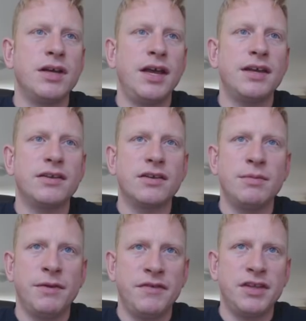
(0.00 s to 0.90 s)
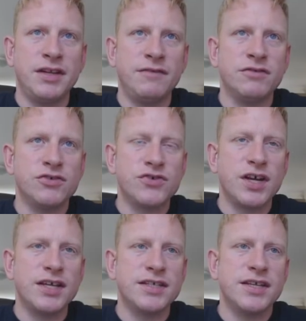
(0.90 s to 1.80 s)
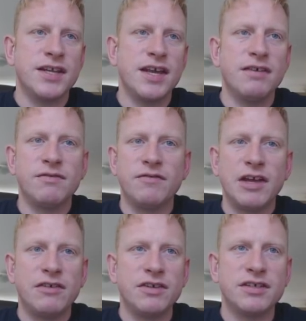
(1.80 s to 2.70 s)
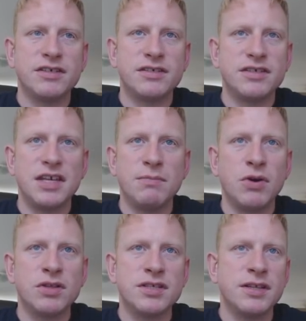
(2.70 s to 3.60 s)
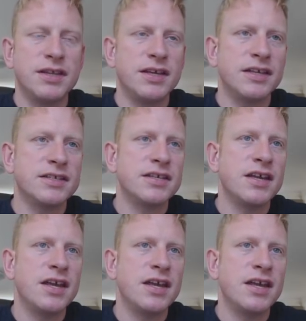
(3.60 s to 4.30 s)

I had a couple of other different trays in there and various teapots and things.